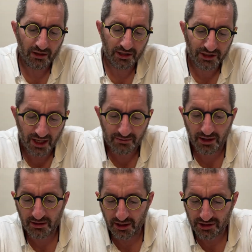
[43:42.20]
Hashem
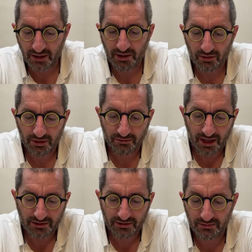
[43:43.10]
had all the
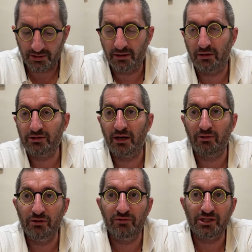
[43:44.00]
right to, say, well,
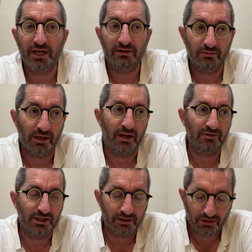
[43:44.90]
you rejected me, I'll
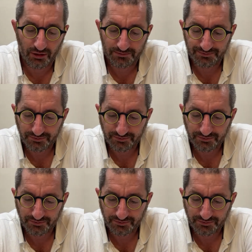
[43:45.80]
reject you.